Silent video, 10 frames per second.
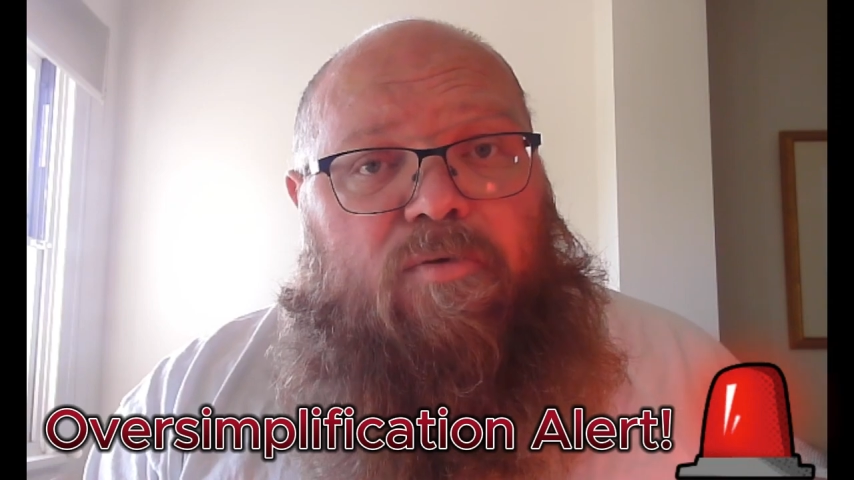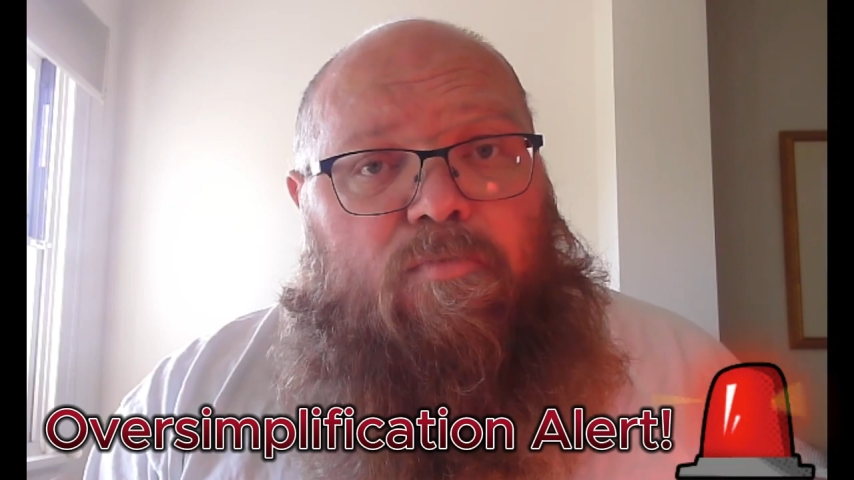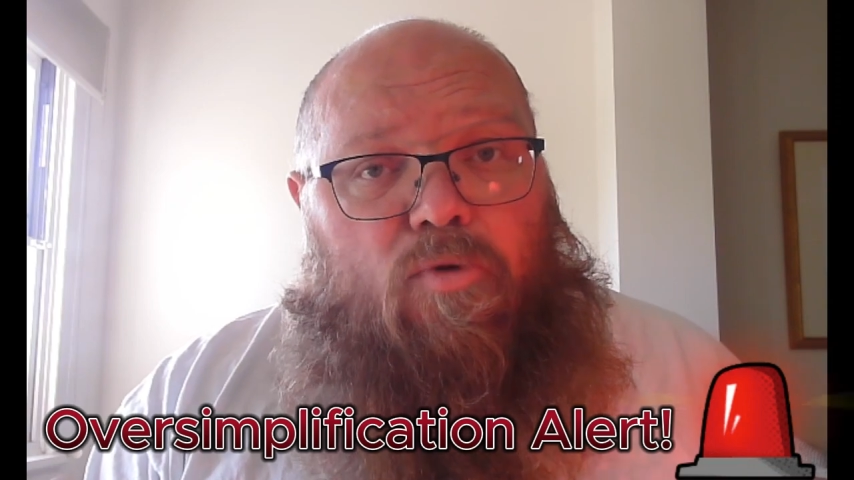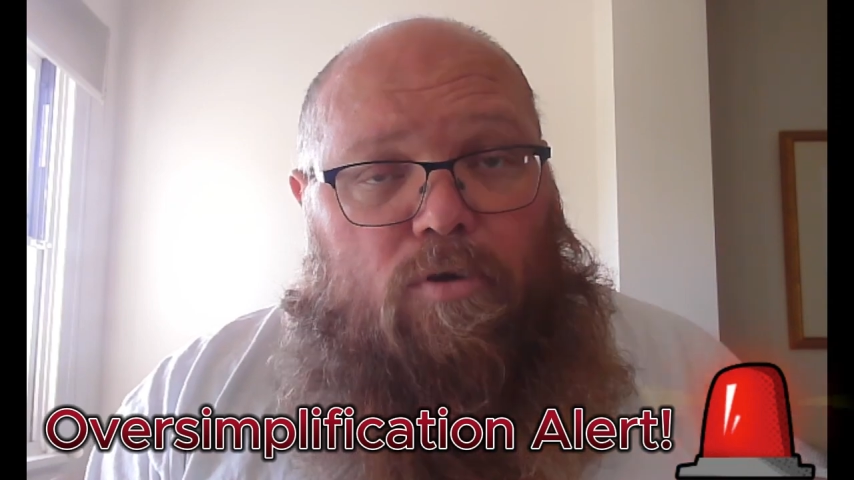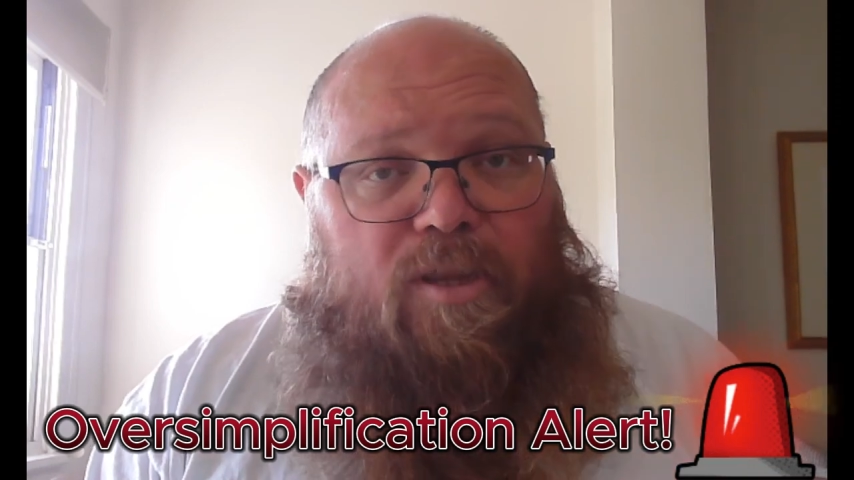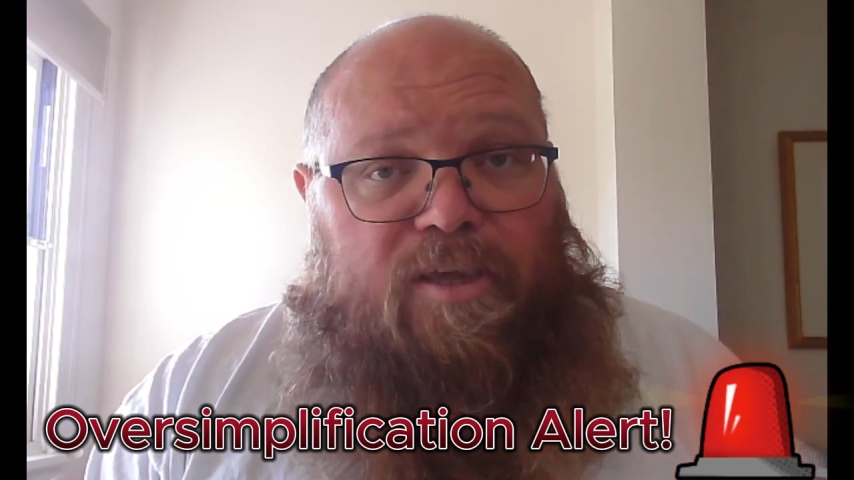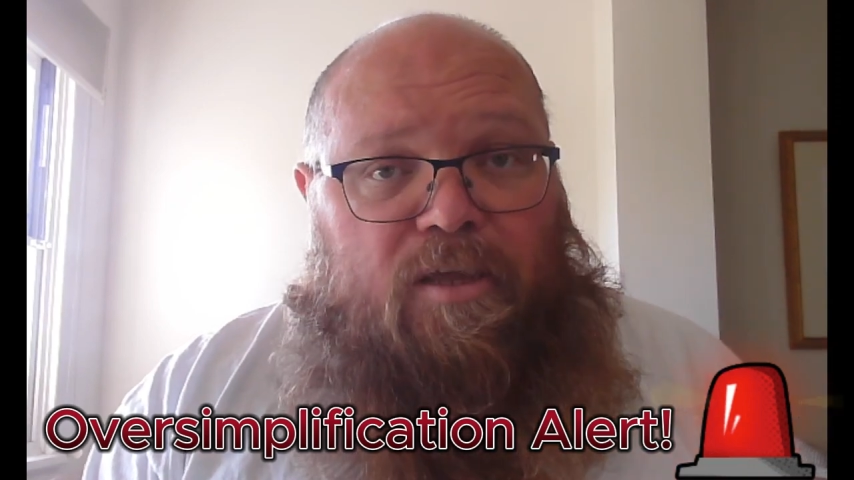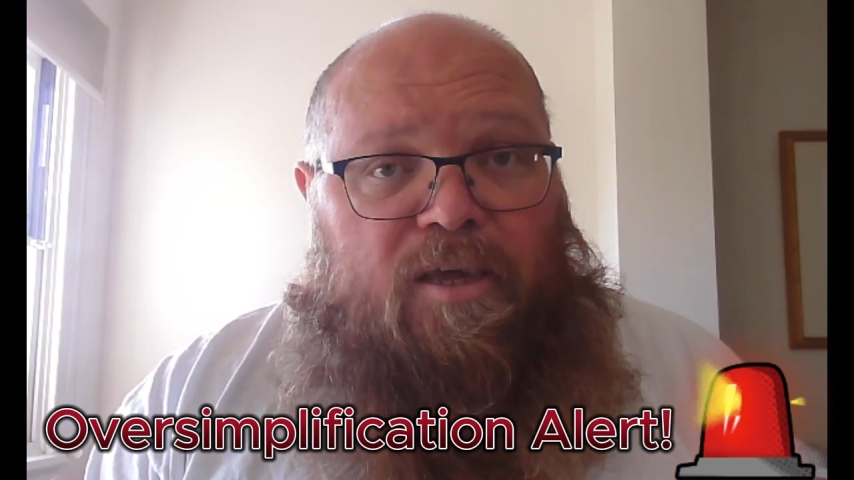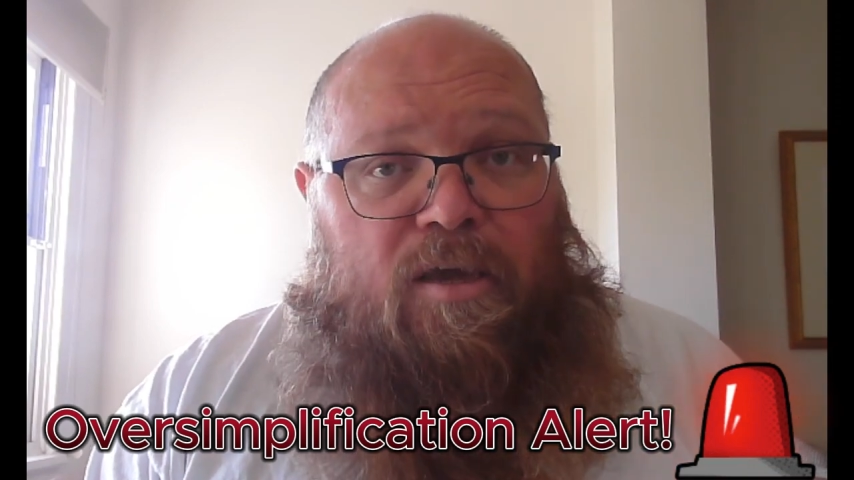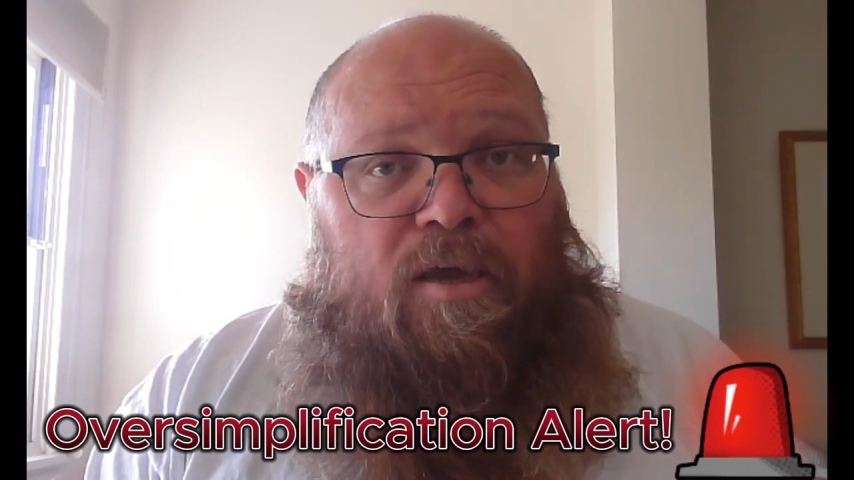them more
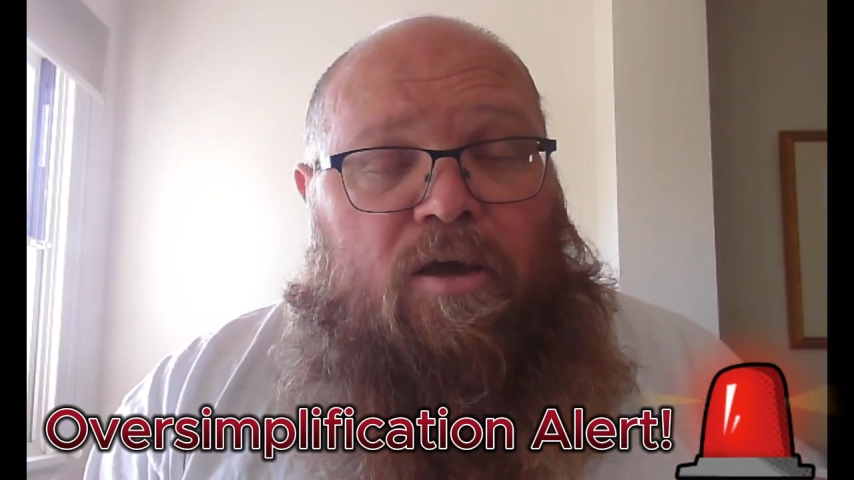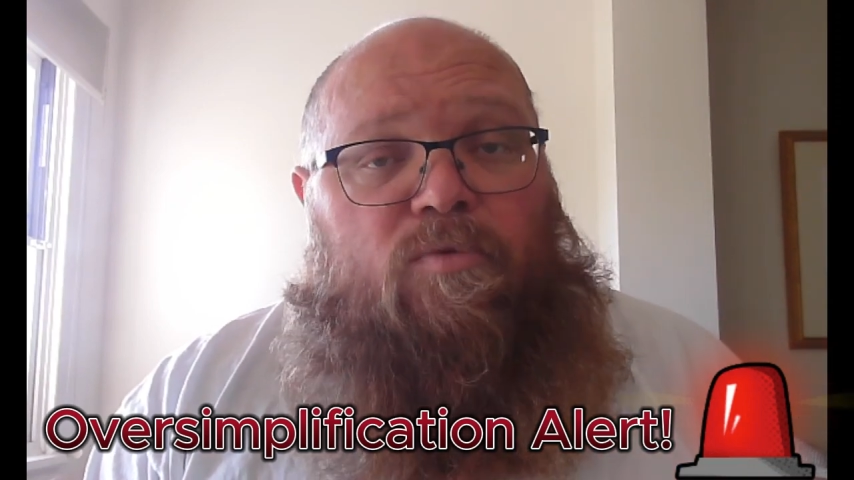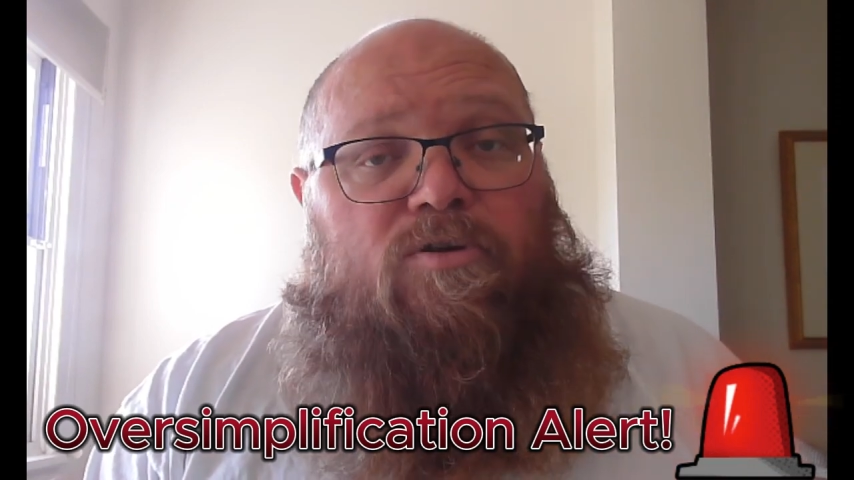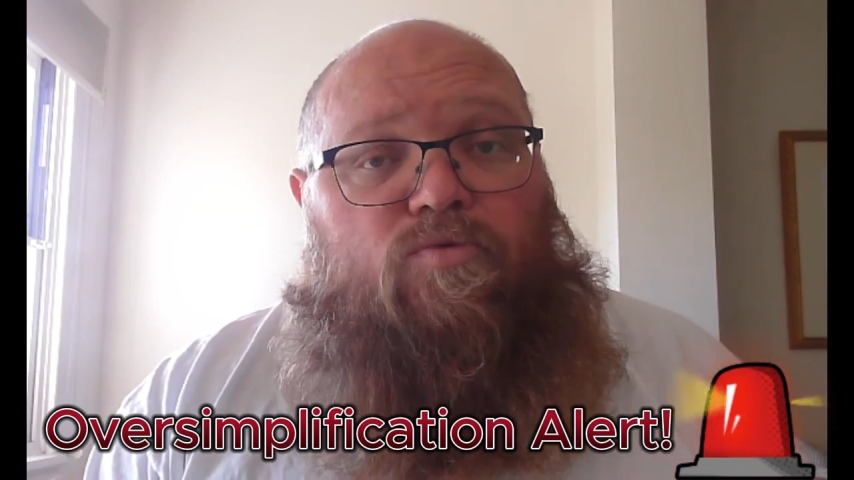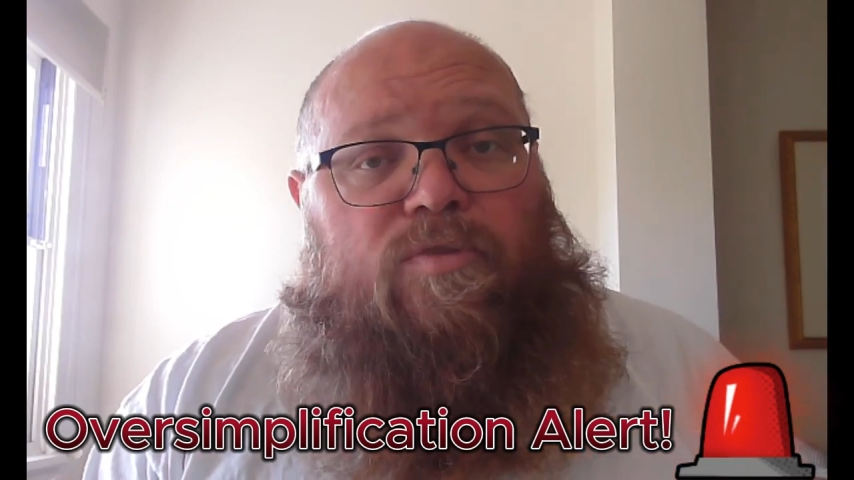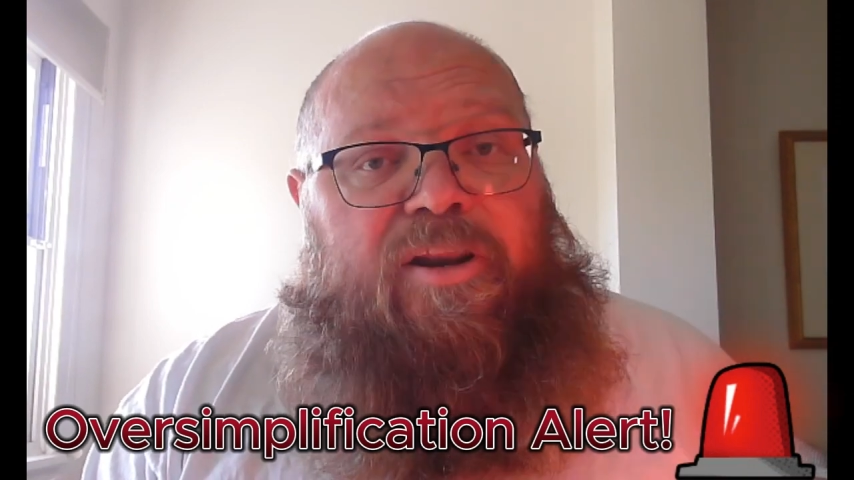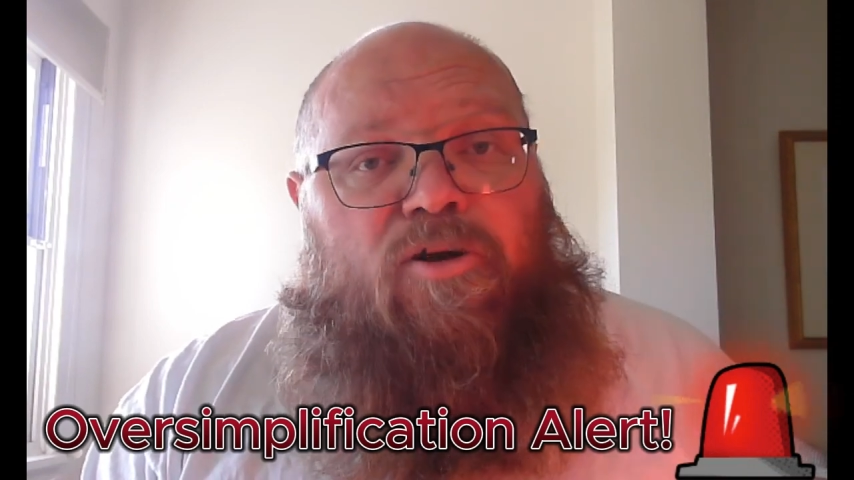clearly, which will then